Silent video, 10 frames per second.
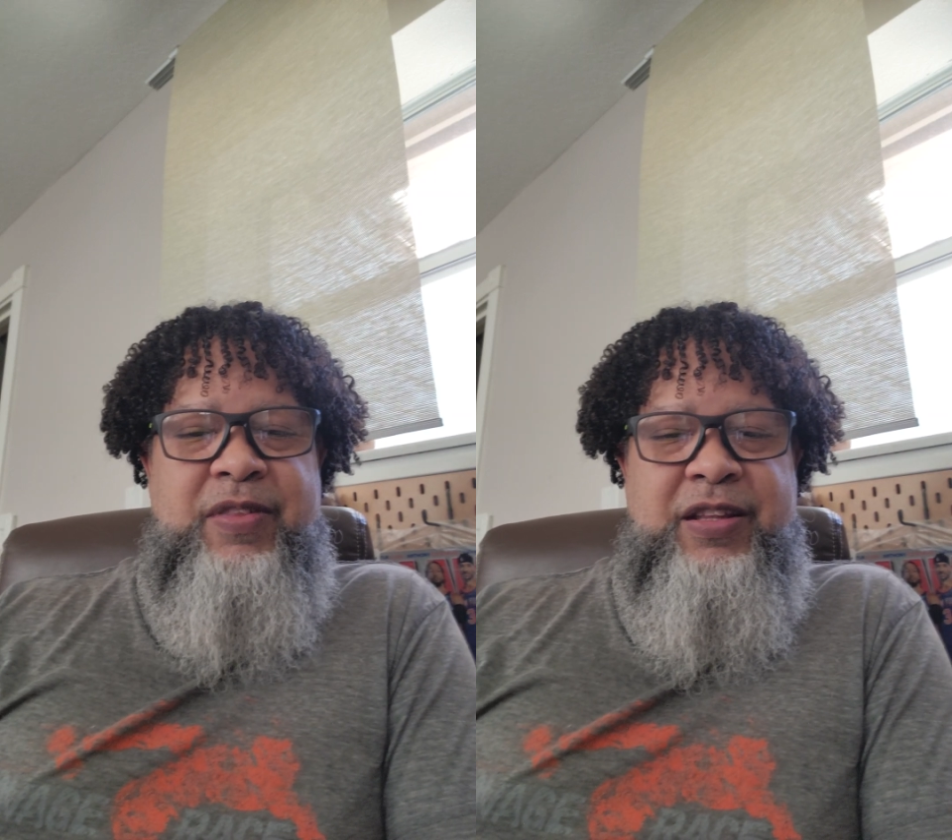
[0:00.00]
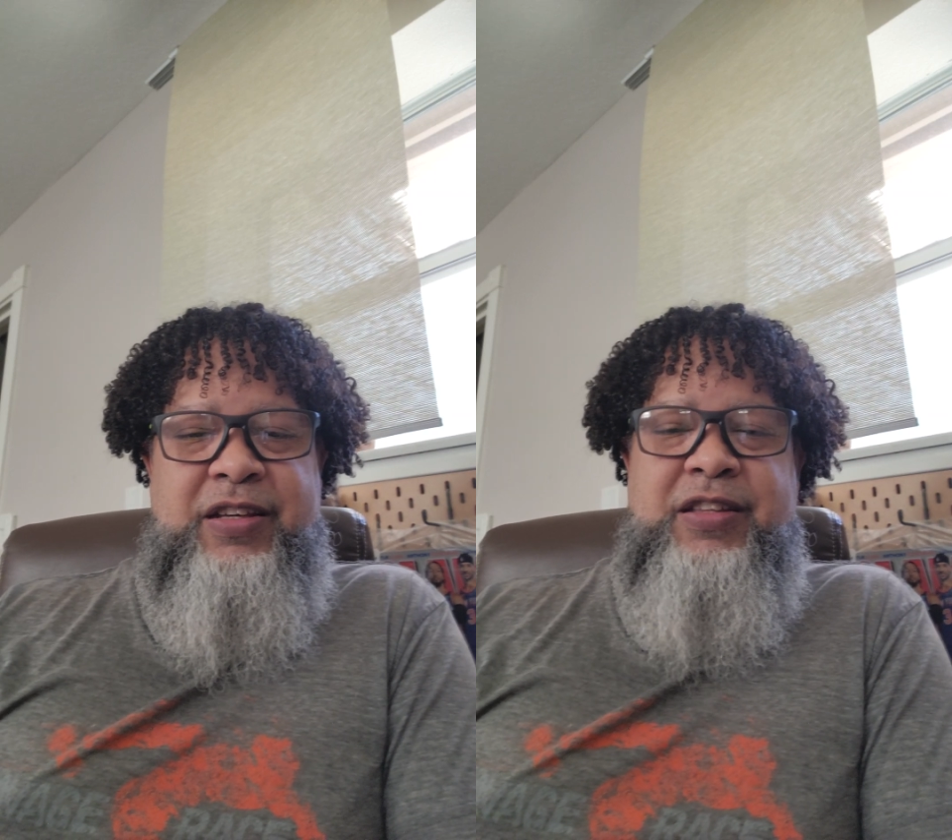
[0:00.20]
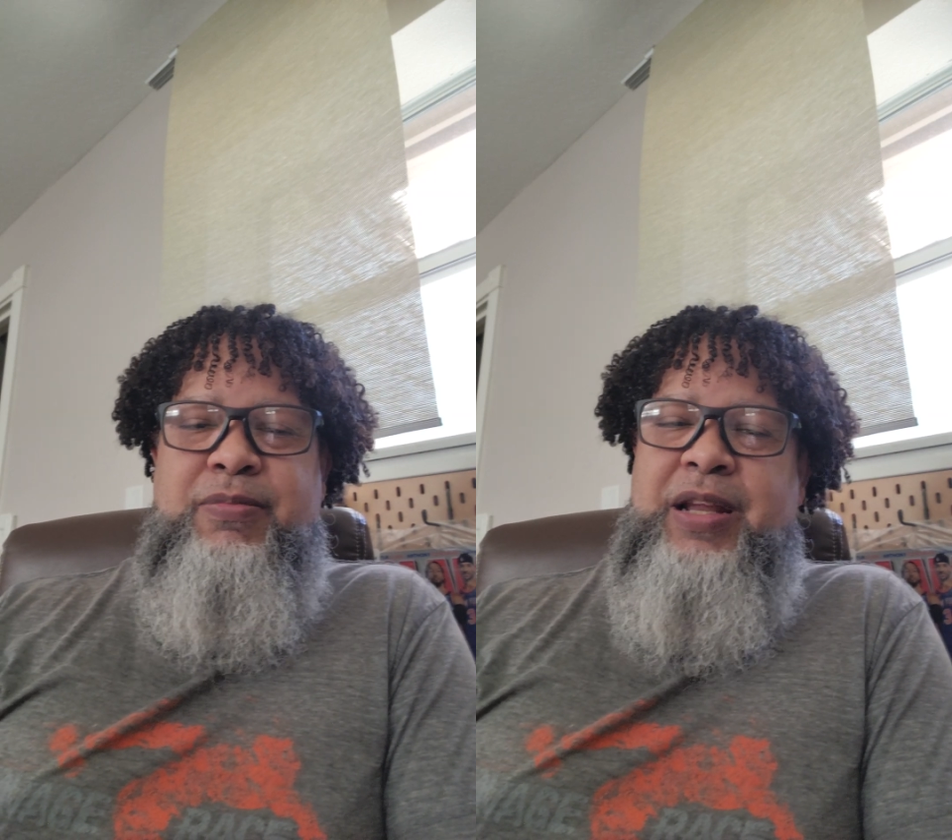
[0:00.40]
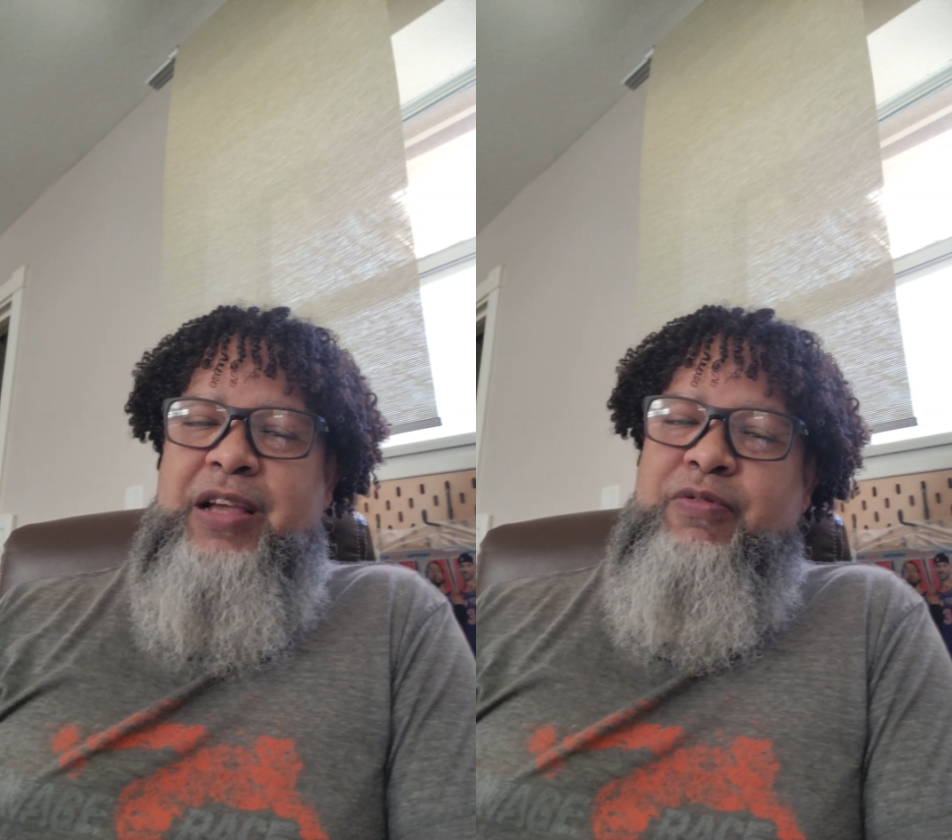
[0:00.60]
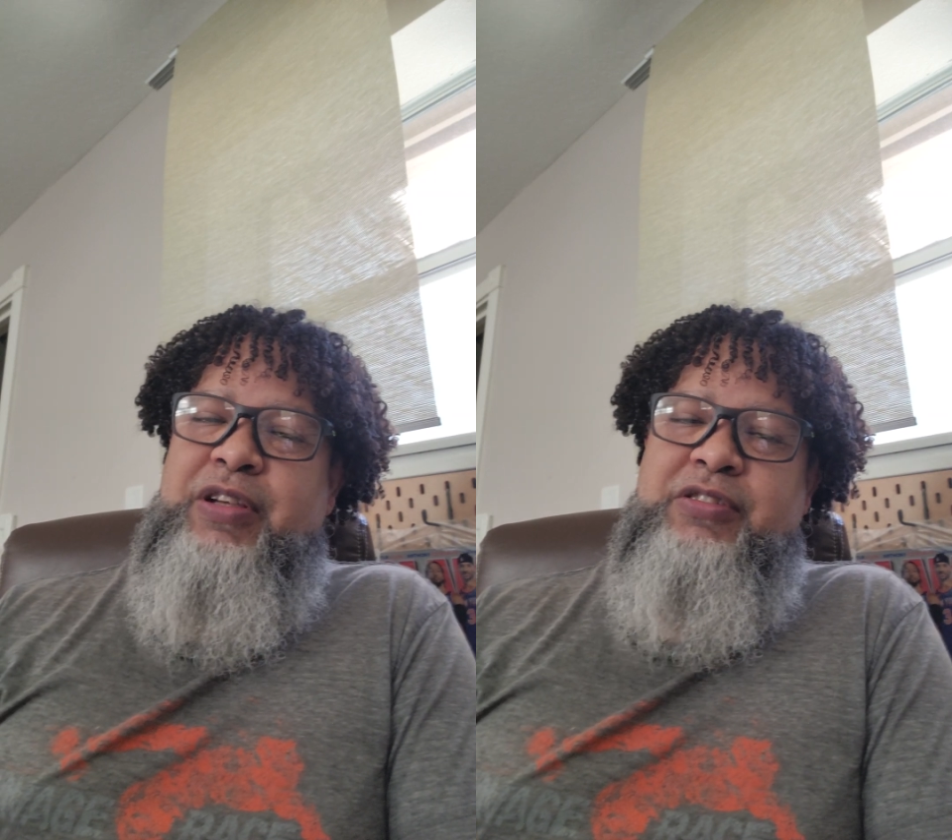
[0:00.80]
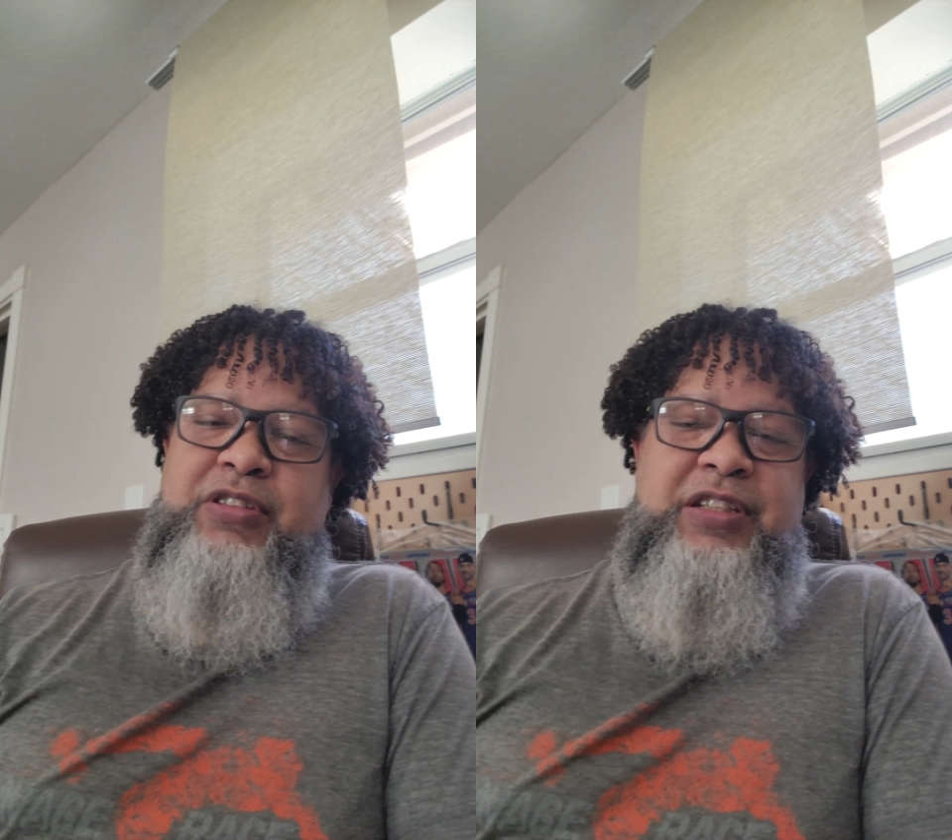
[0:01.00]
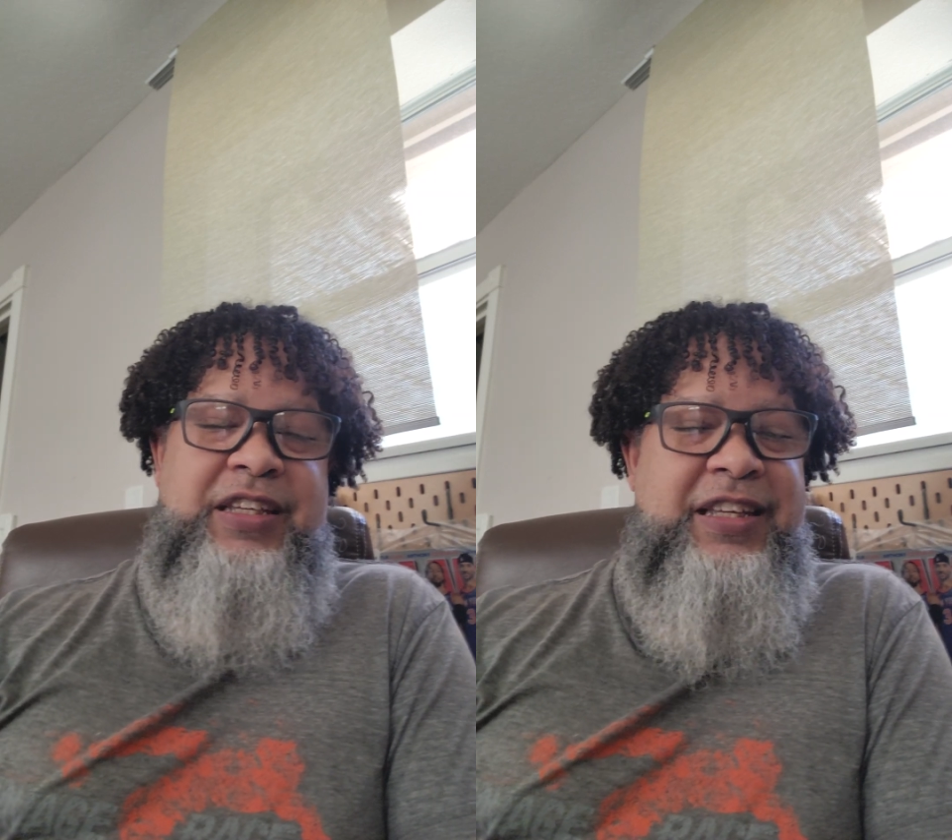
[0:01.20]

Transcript: Look at the black racer. He